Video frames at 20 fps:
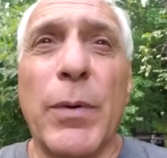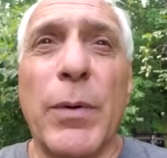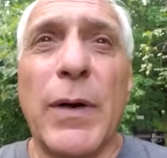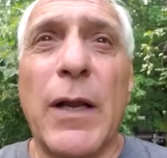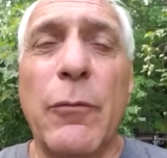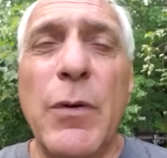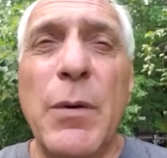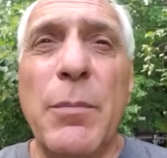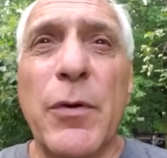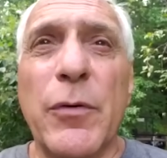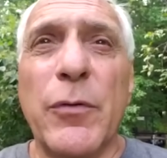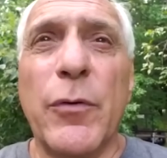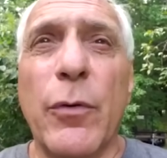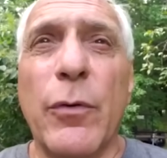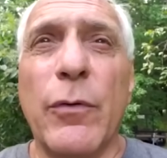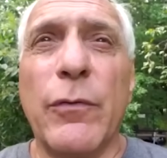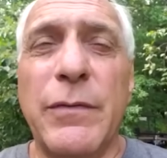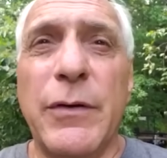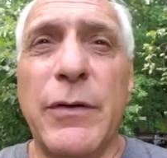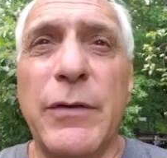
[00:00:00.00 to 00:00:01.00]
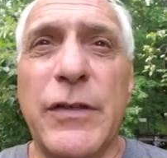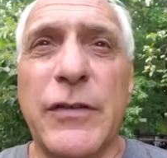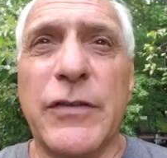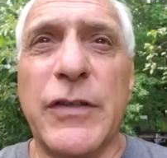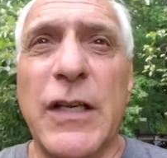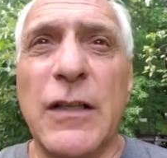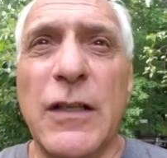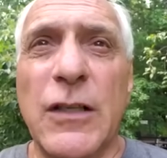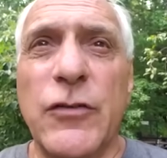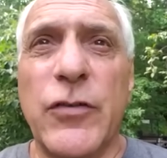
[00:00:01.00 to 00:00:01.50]
But I remember the girl very
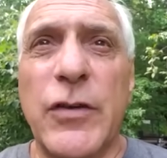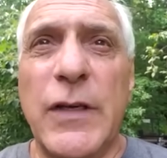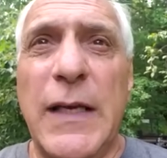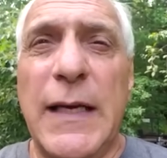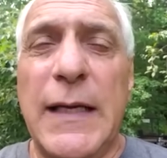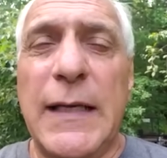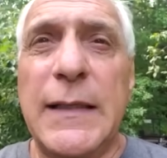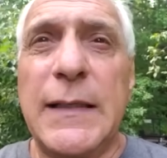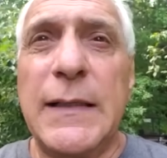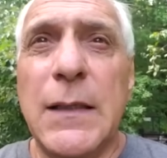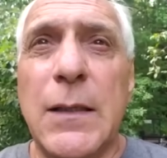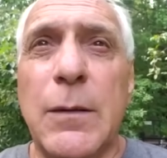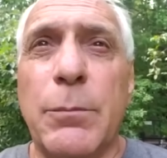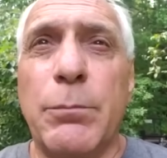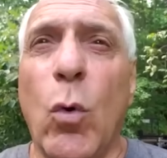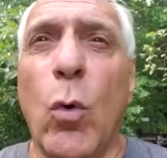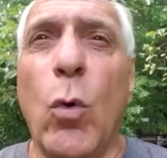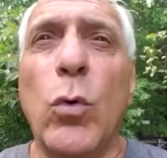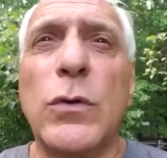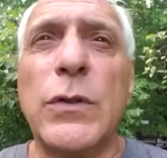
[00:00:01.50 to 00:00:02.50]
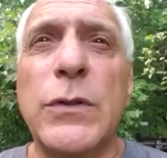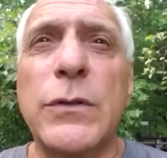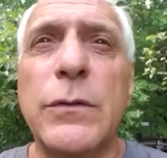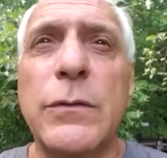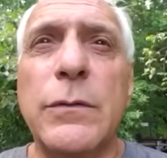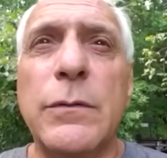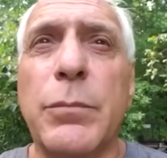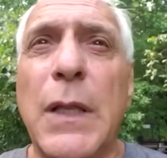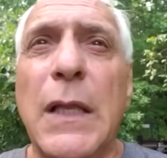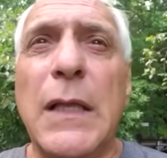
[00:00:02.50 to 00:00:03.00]
distinctly. She had a
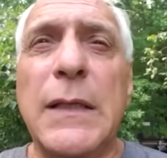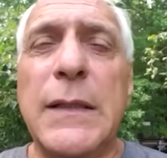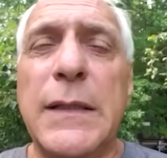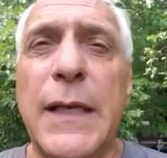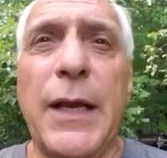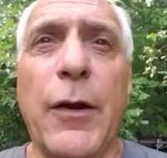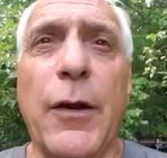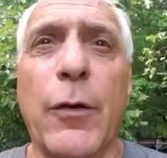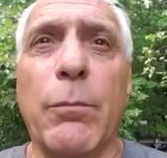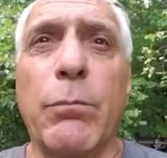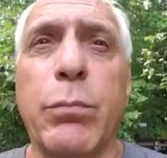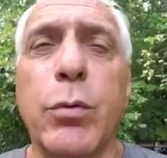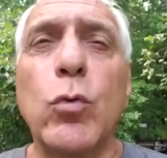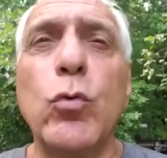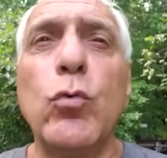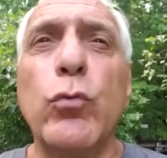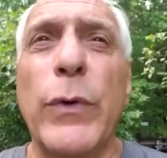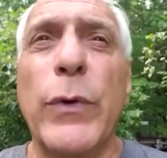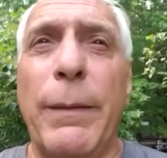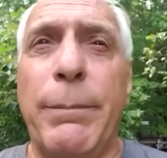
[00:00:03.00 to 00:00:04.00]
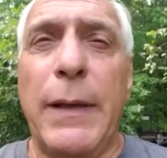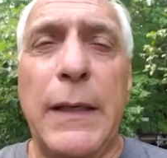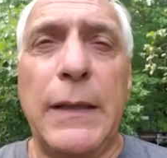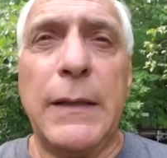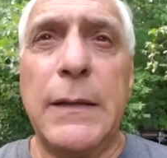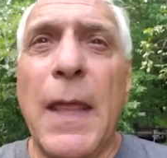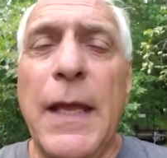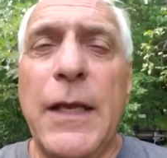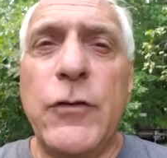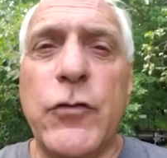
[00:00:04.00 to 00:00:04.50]
golden blonde hair, blue ribbon,
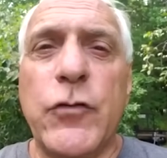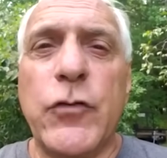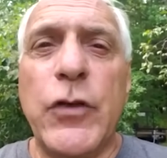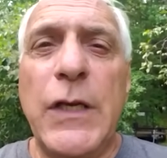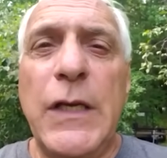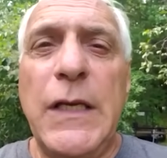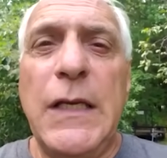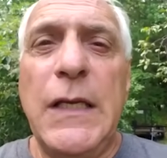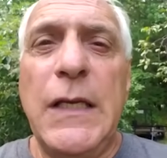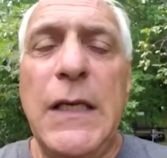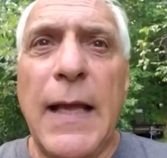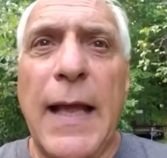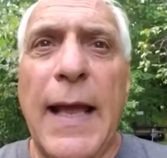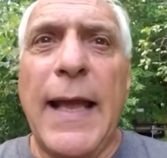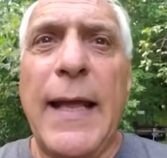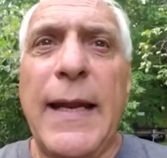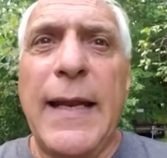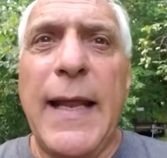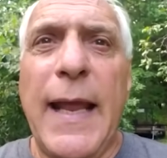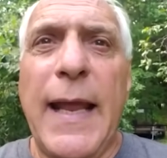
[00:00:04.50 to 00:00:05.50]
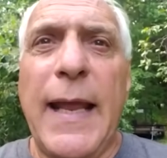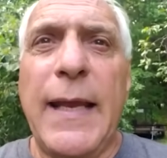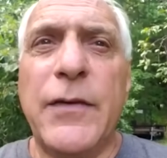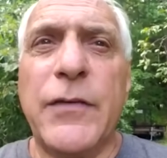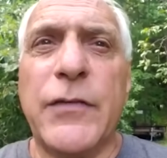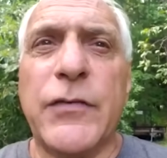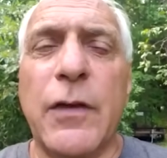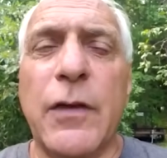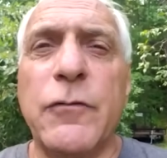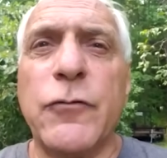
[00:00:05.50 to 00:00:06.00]
and she had a
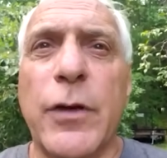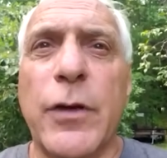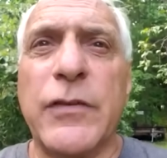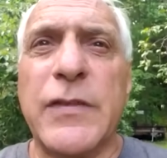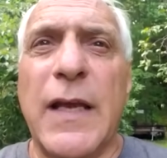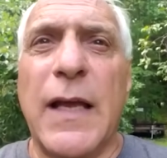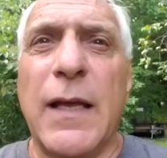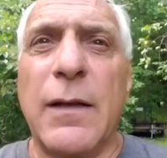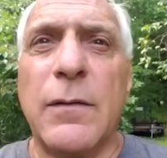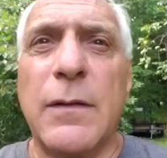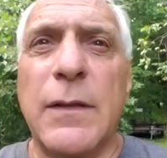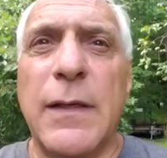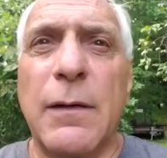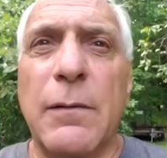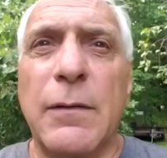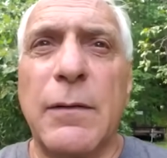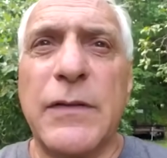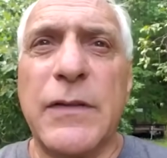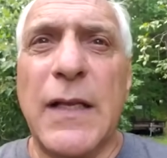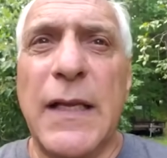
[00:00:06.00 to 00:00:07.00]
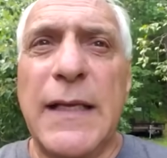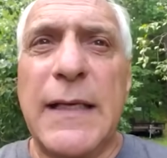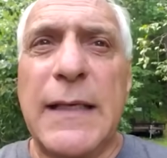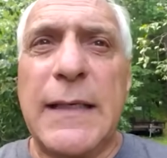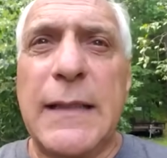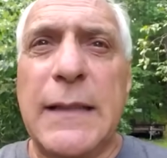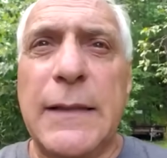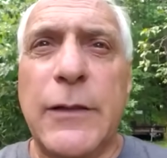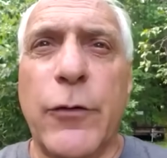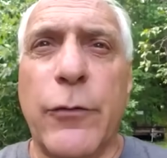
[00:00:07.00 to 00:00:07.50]
sundress on that was
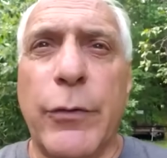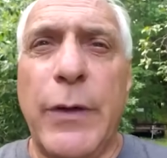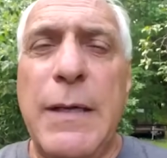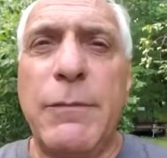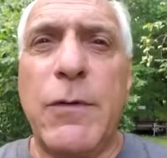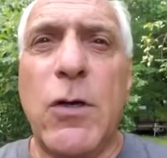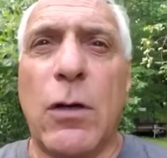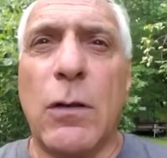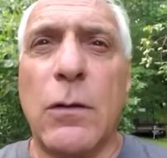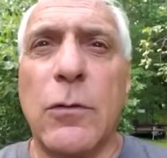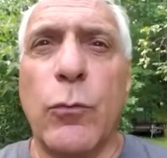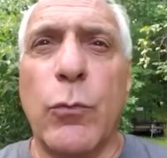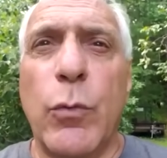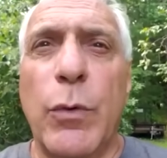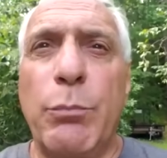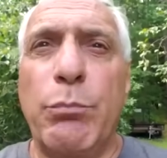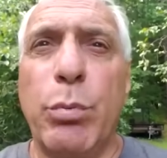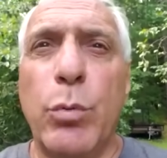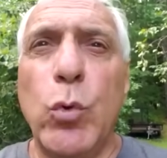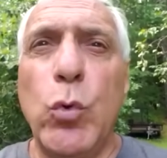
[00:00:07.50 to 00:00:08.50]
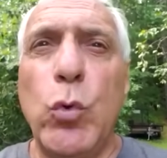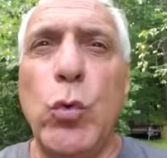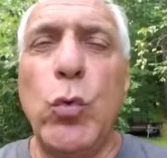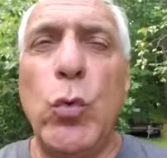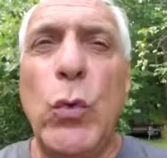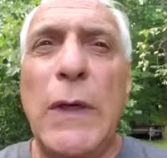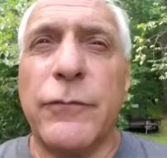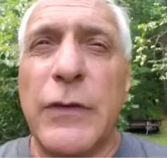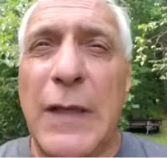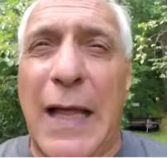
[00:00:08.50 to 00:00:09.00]
like a cream color with
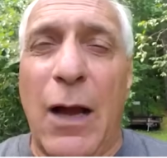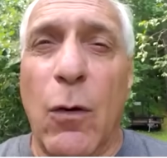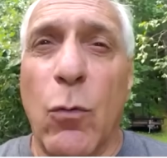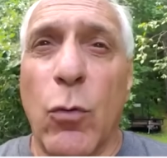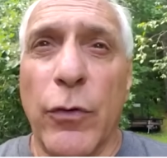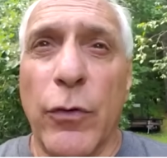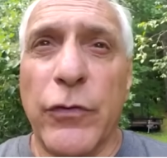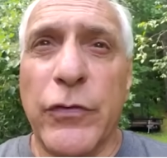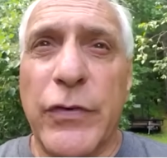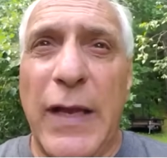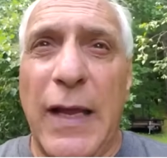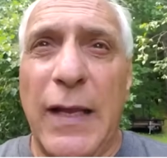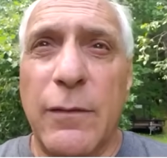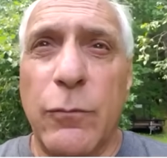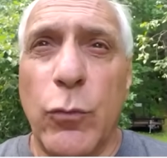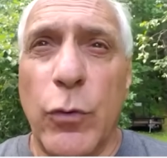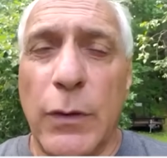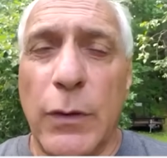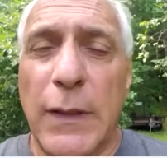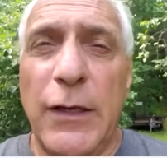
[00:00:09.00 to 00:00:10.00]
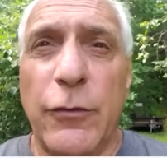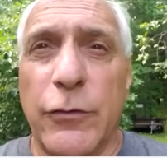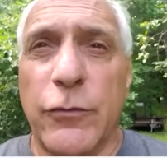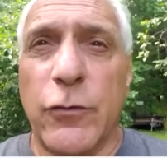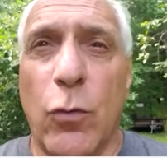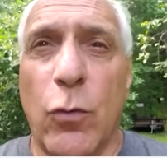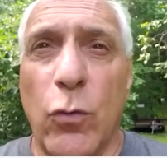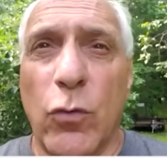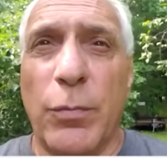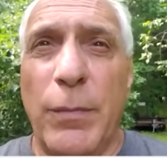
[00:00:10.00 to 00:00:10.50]
blue flowers that were later
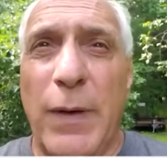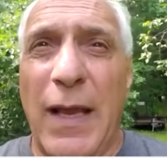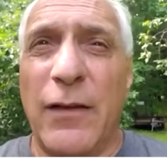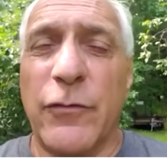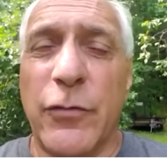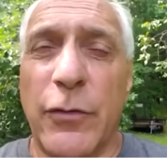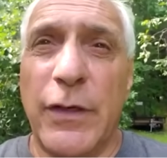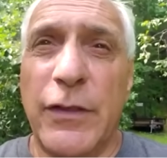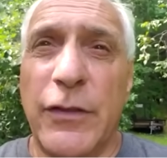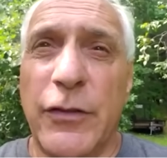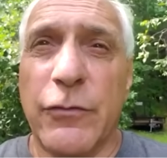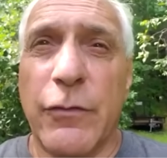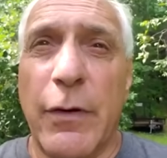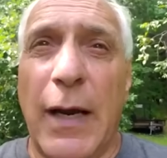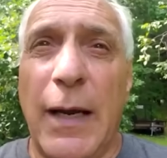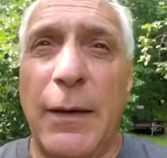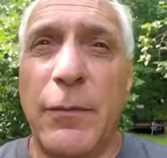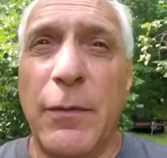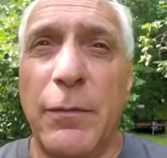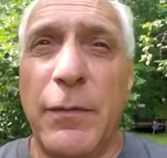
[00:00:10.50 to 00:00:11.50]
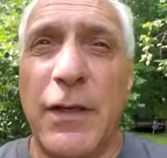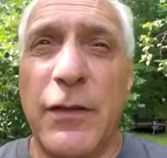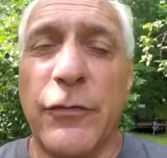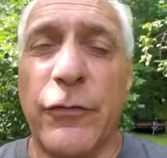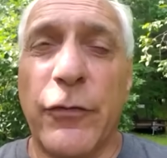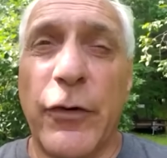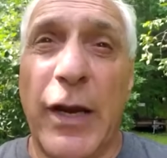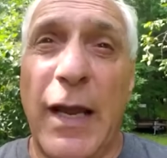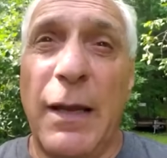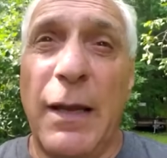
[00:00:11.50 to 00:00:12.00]
told to me after I described them as
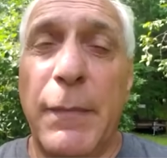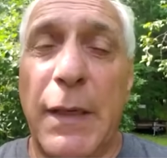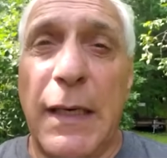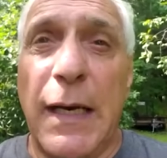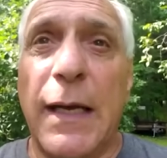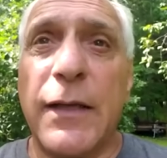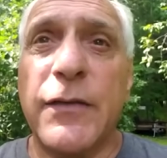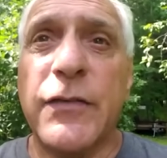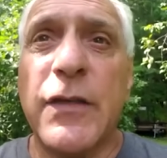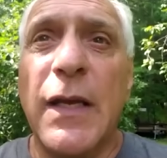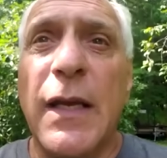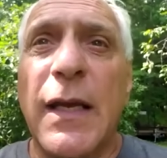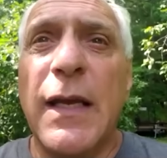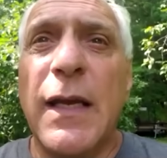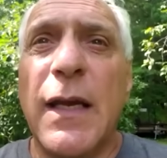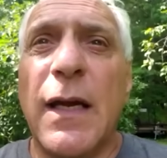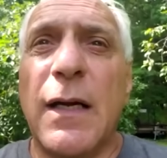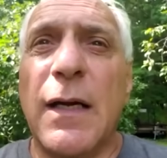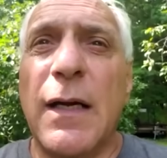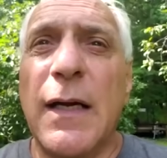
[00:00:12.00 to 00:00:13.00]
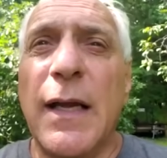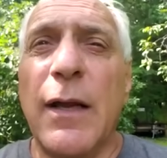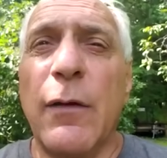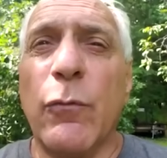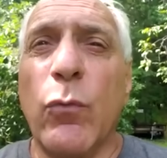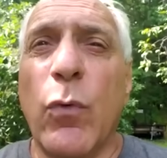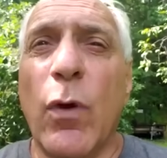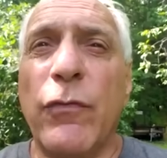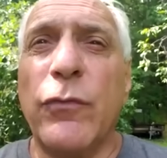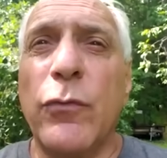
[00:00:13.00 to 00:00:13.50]
forget me nots, uh, a
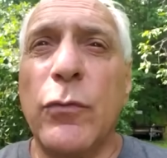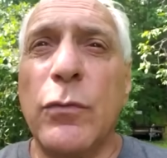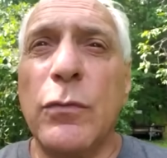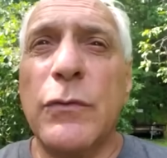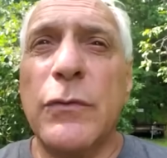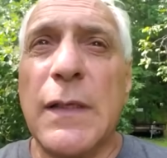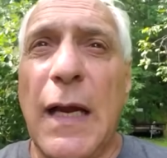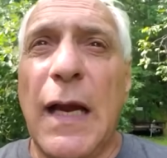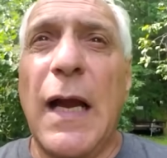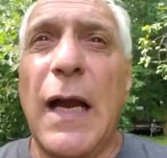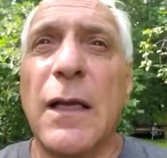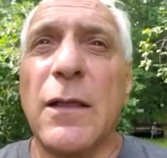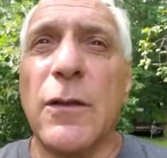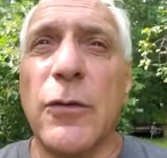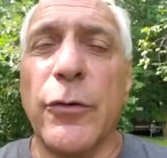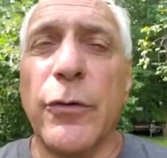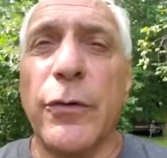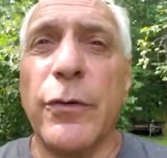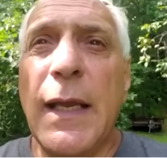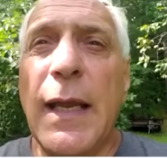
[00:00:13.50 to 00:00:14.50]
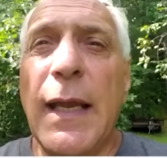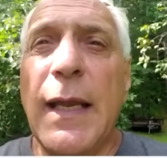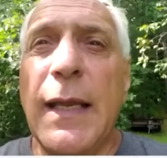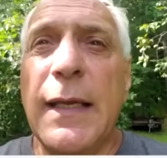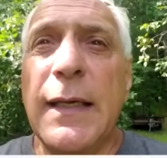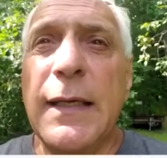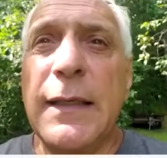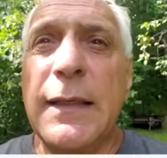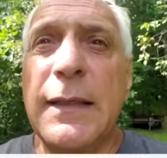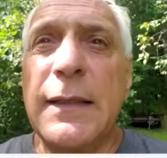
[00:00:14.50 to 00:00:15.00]
ruffled collar
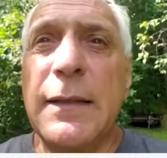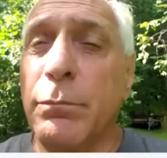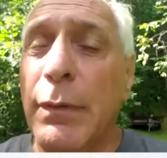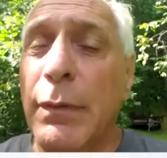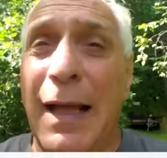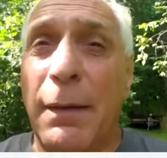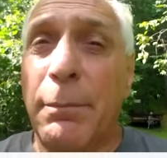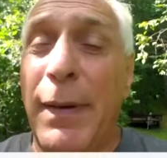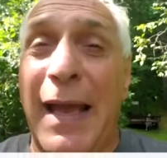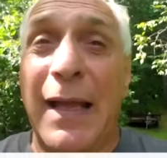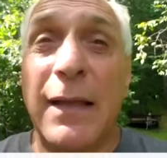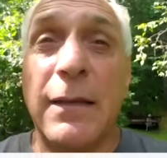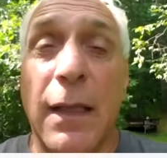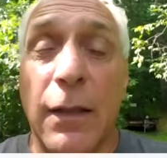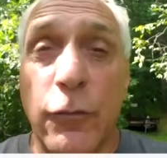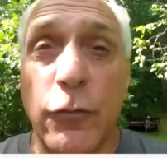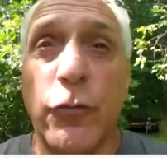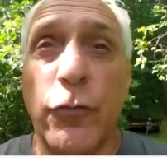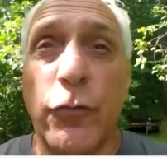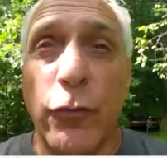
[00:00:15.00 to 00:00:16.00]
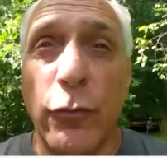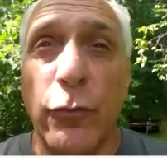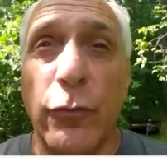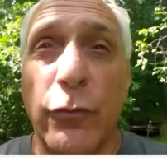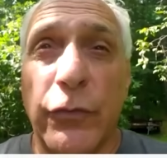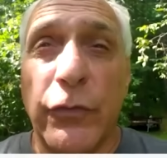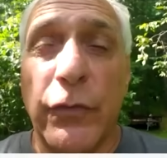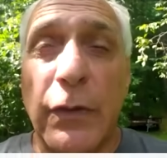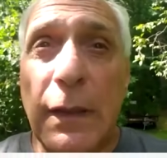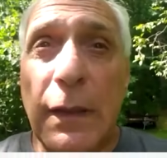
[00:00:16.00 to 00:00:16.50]
and black patent leather
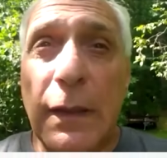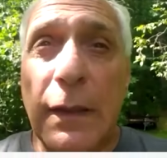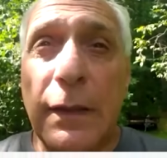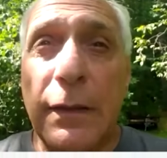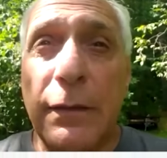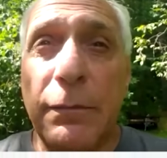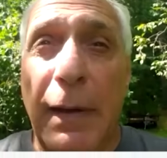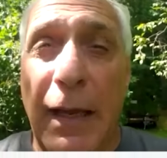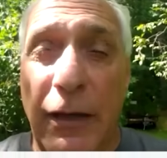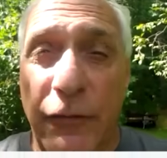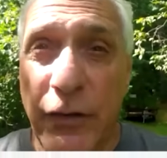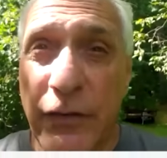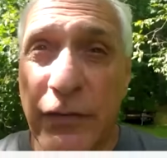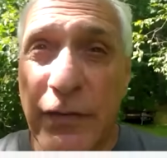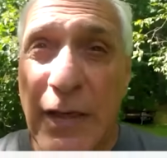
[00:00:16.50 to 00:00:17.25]
shoes and matching